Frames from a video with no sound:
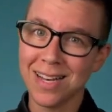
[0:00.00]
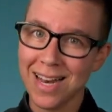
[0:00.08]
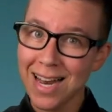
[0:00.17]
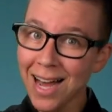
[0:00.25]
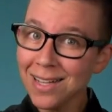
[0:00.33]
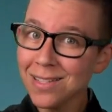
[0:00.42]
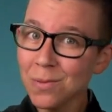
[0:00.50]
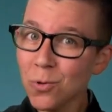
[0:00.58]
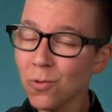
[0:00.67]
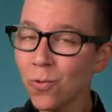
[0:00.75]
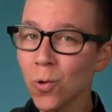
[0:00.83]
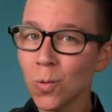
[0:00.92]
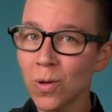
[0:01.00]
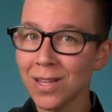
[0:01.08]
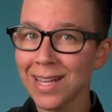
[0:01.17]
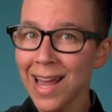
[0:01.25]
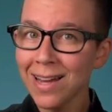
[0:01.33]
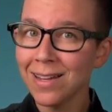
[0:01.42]
not to move forward with a
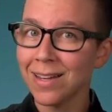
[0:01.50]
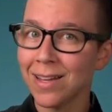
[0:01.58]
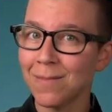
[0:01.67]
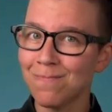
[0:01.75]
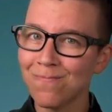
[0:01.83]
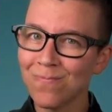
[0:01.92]
candidate,